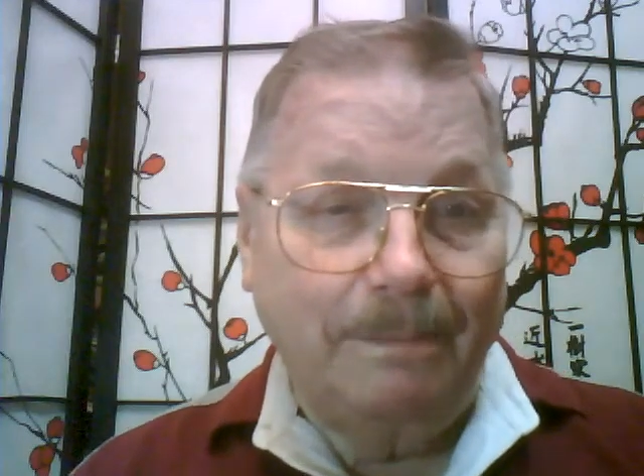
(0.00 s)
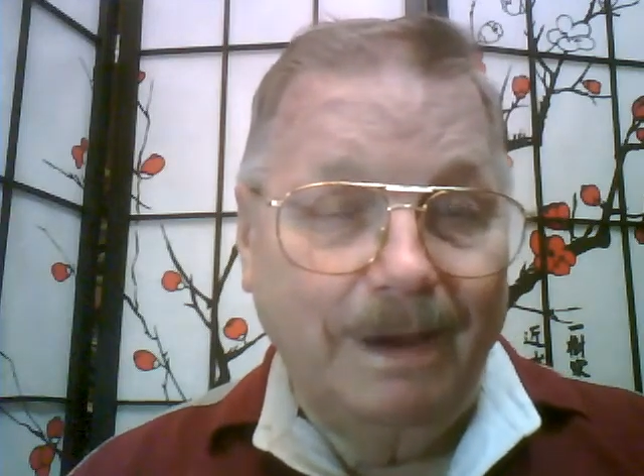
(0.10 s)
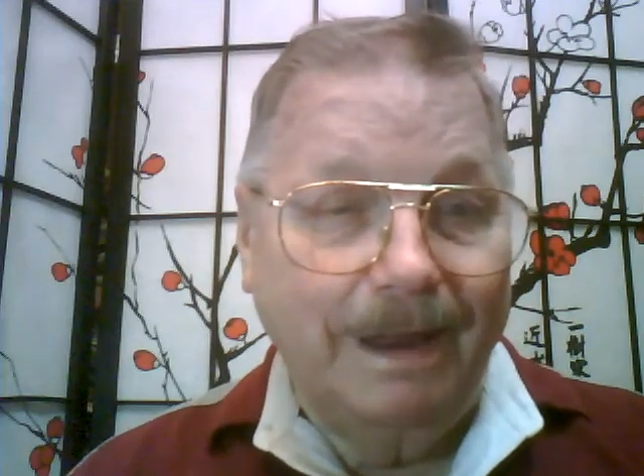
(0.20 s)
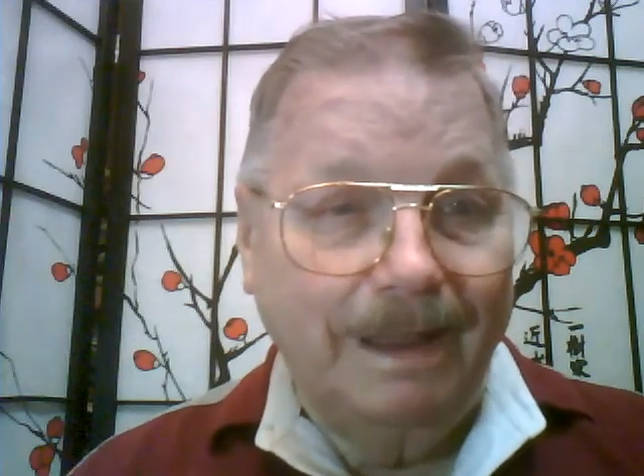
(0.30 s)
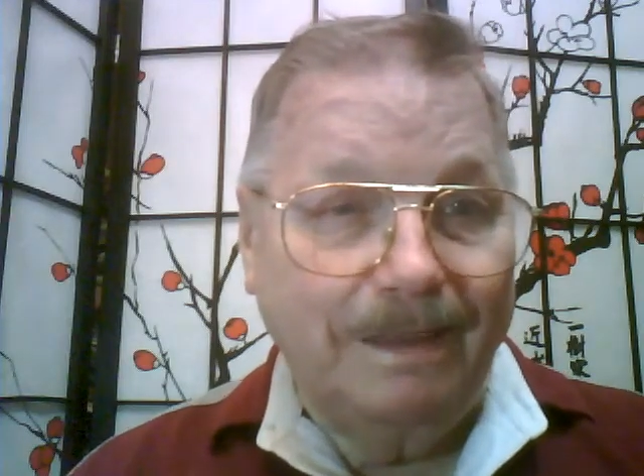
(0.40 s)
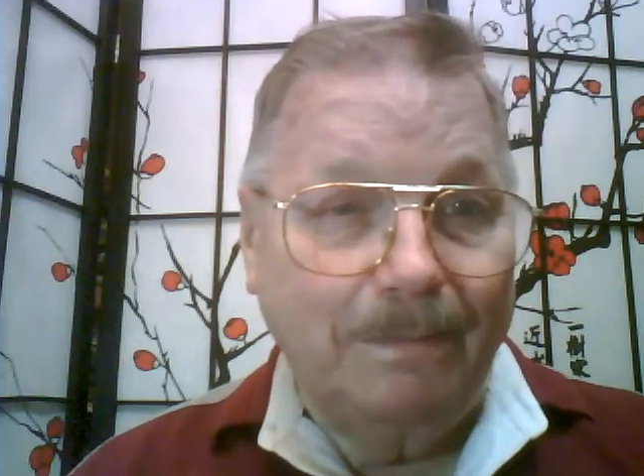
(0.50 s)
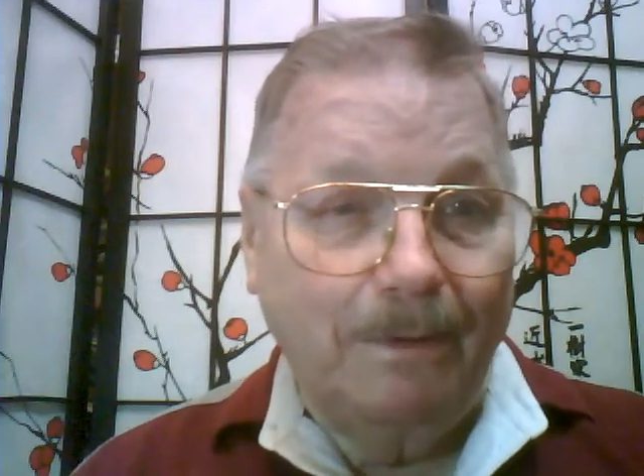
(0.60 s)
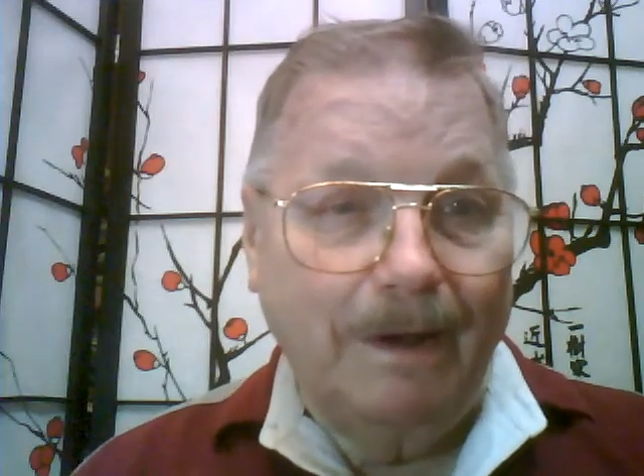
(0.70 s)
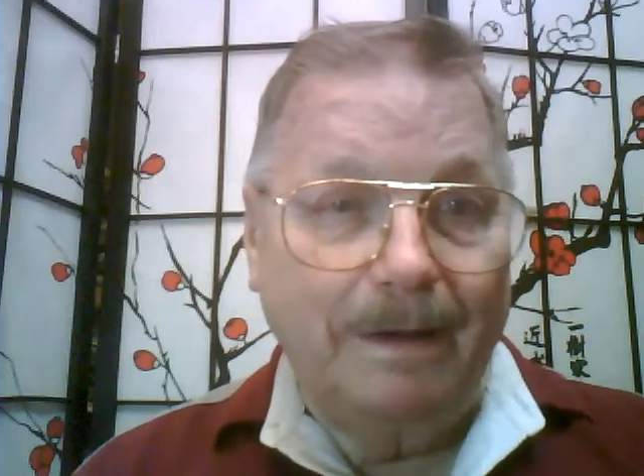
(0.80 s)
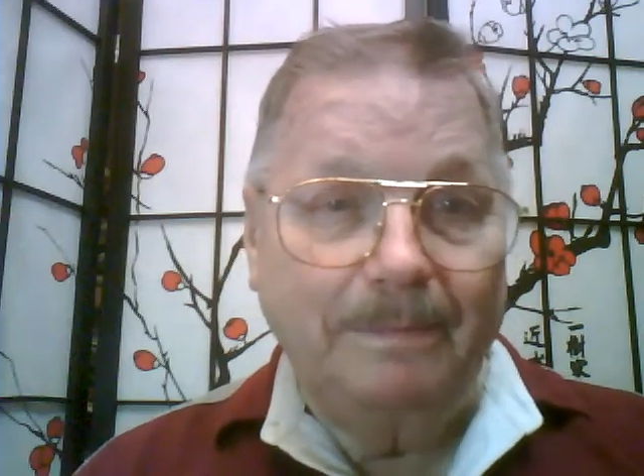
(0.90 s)
but Ann
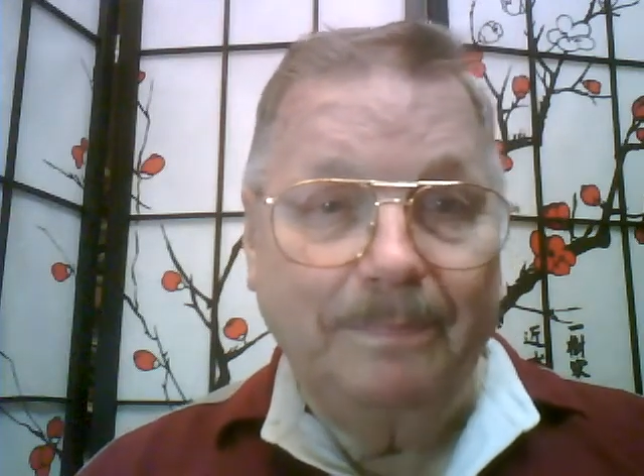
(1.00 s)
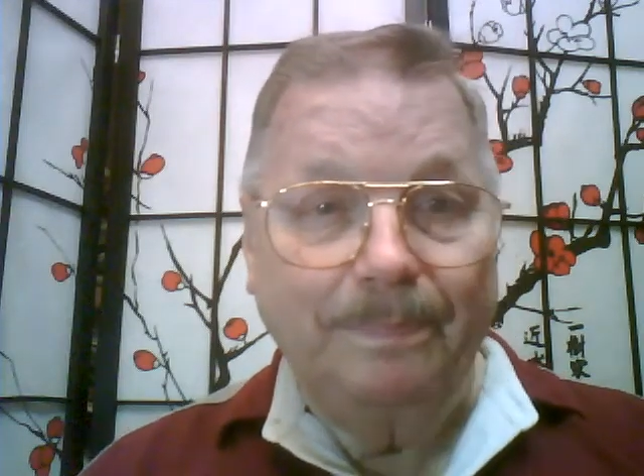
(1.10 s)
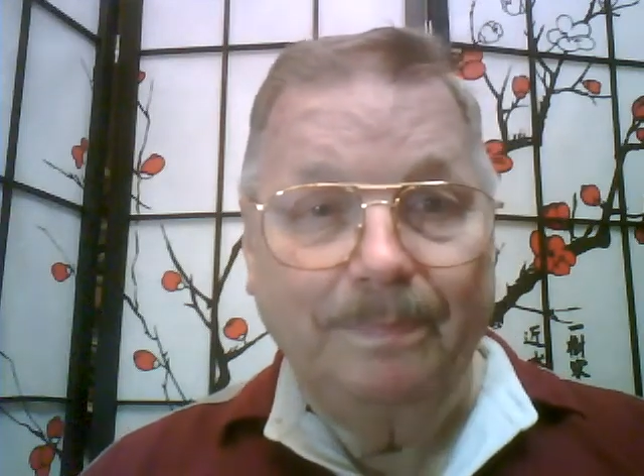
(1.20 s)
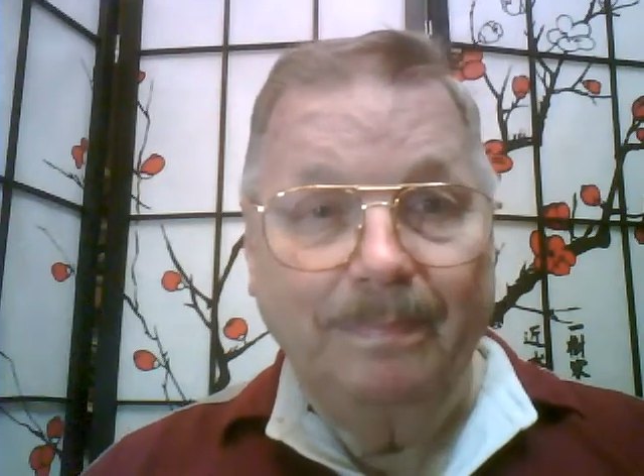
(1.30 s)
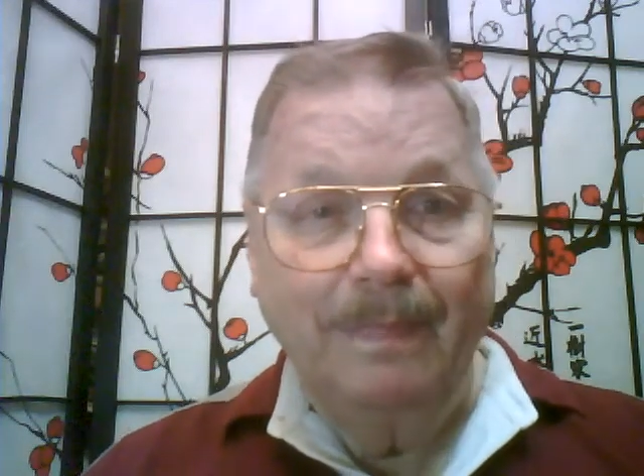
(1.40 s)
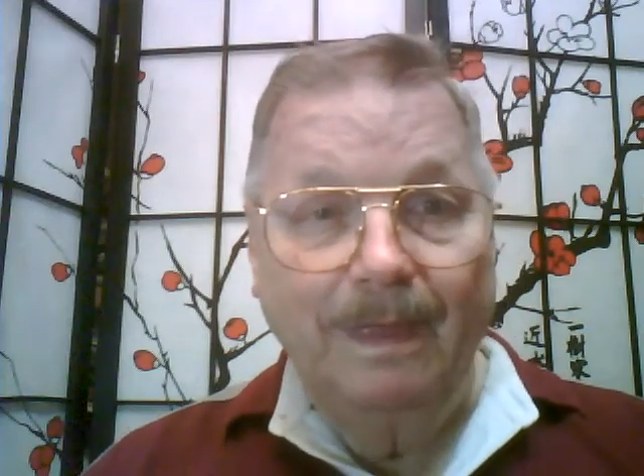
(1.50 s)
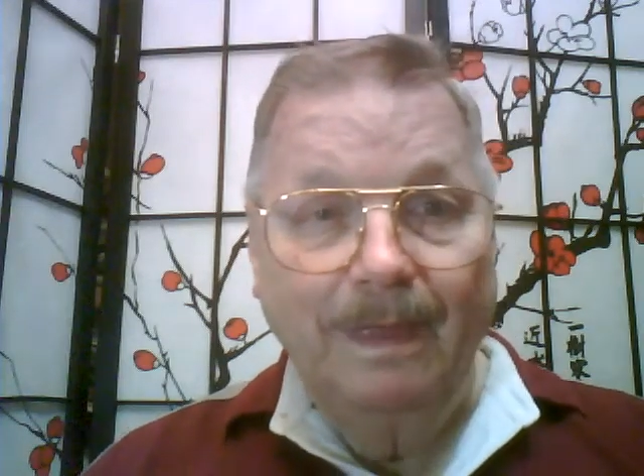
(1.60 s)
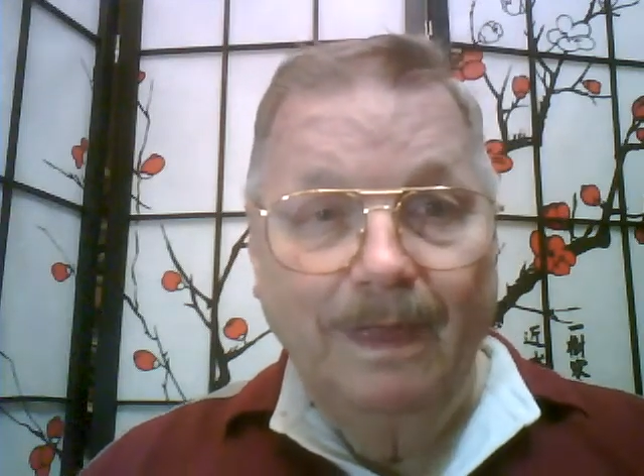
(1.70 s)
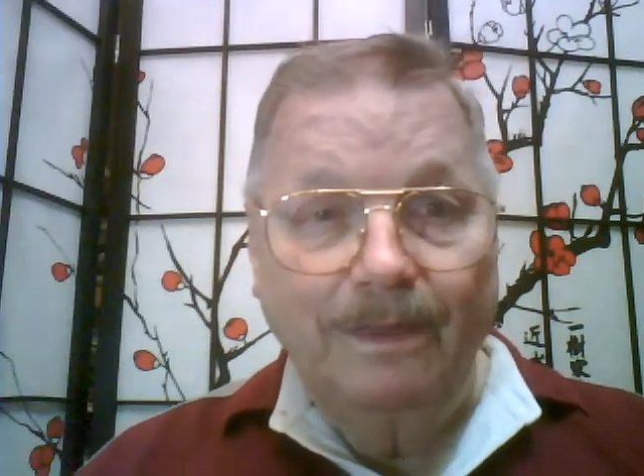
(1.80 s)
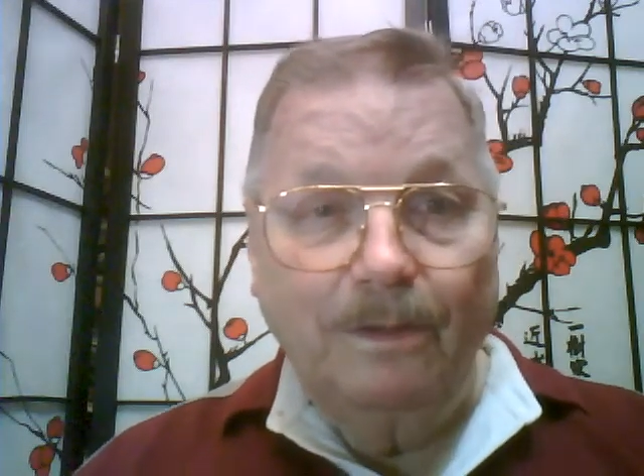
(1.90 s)
Smart.
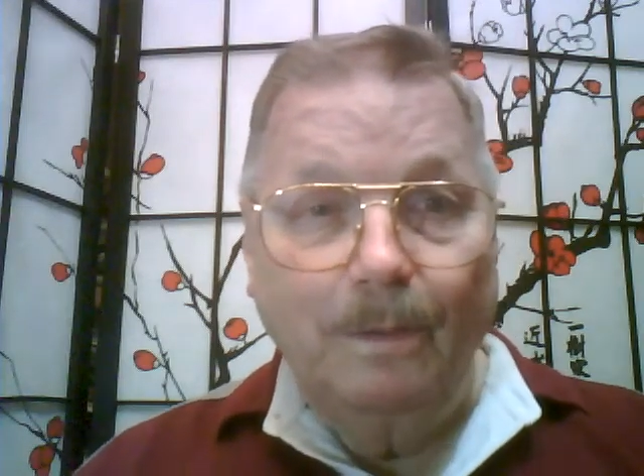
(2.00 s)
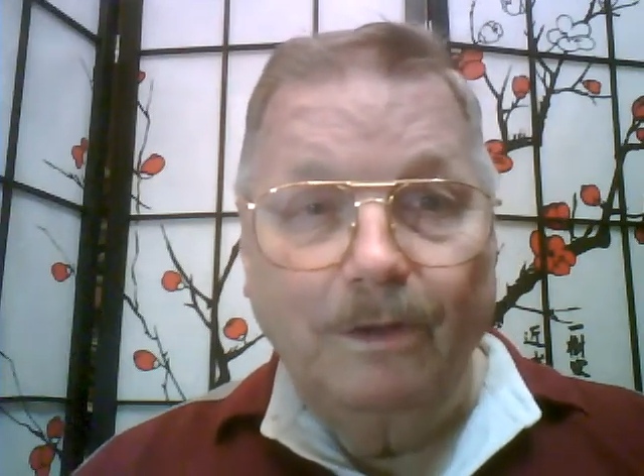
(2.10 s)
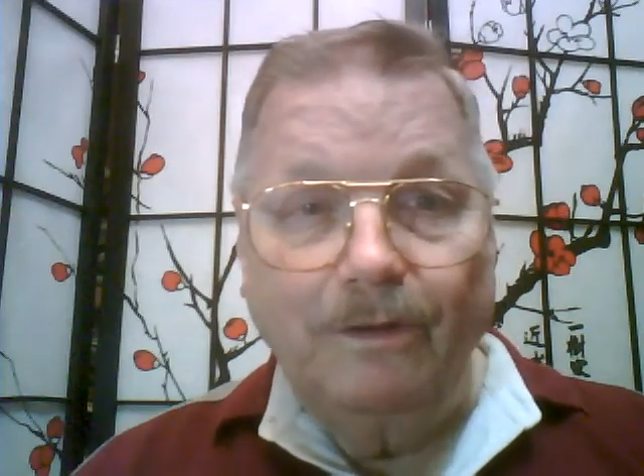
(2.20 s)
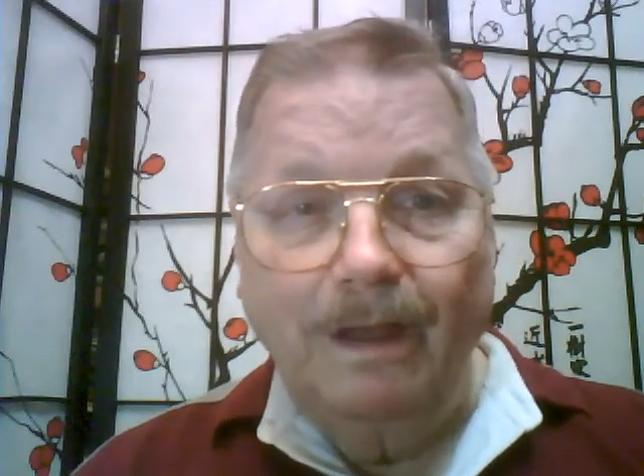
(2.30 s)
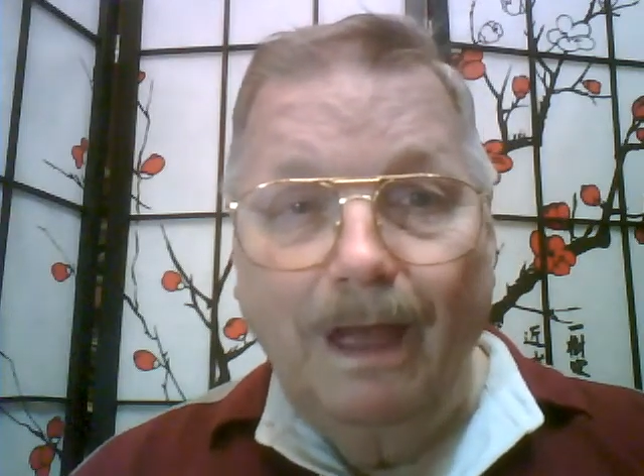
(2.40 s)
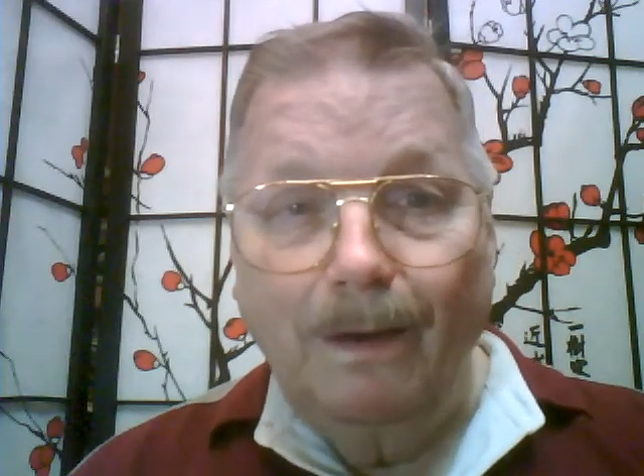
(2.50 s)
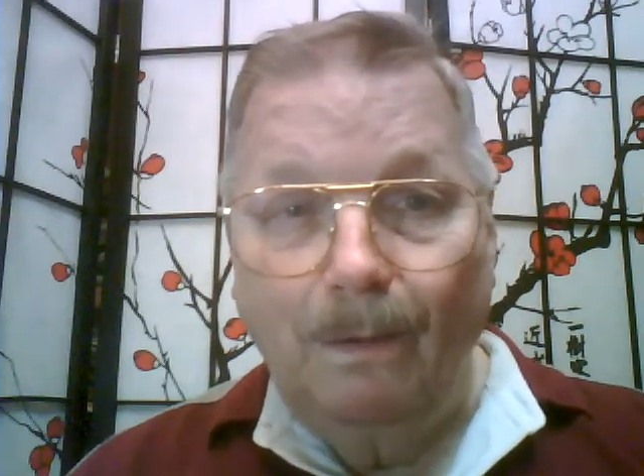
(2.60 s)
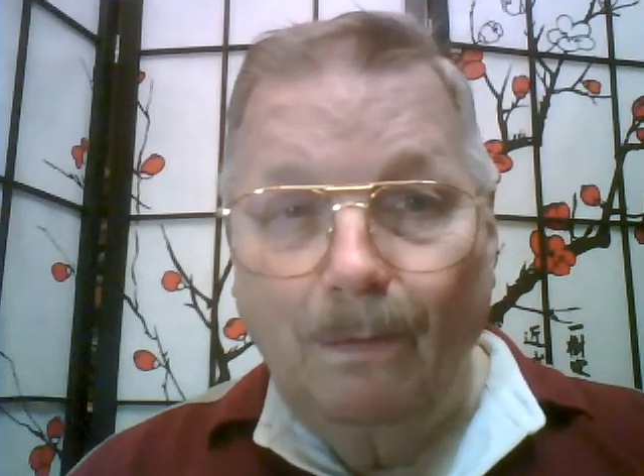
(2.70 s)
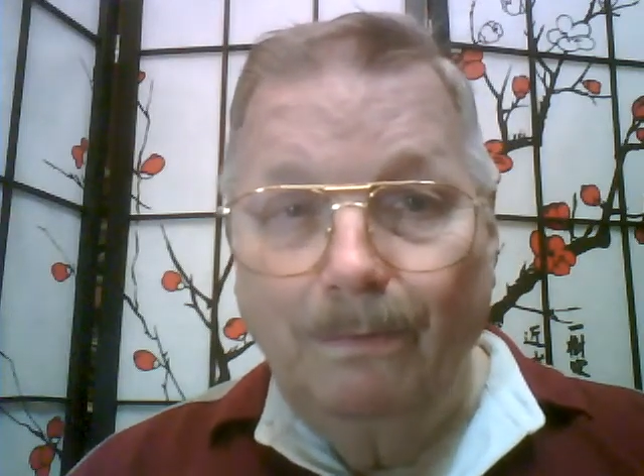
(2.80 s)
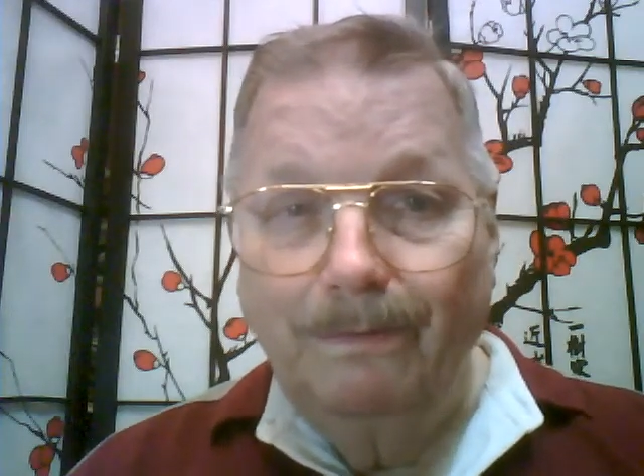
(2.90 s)
So when she got old,